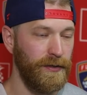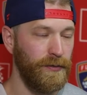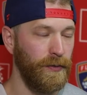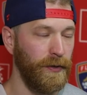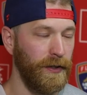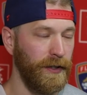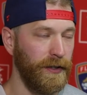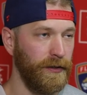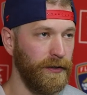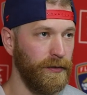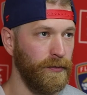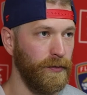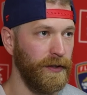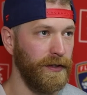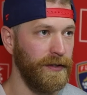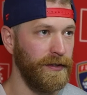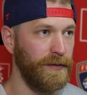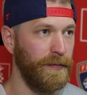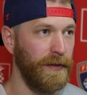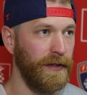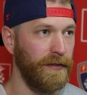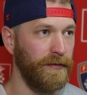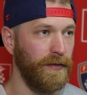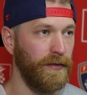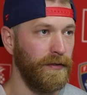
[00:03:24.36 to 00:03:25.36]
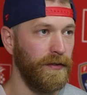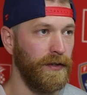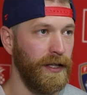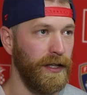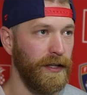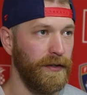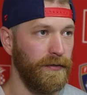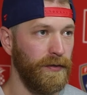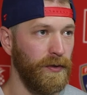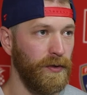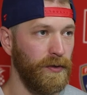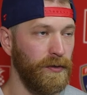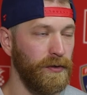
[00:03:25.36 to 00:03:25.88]
really good when he's being
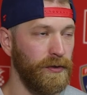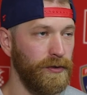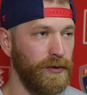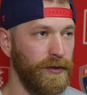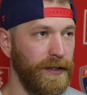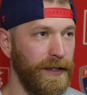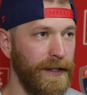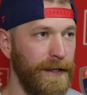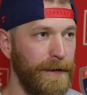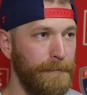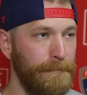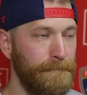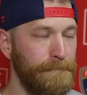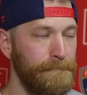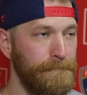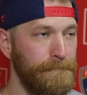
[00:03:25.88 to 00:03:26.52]
vocal in the game.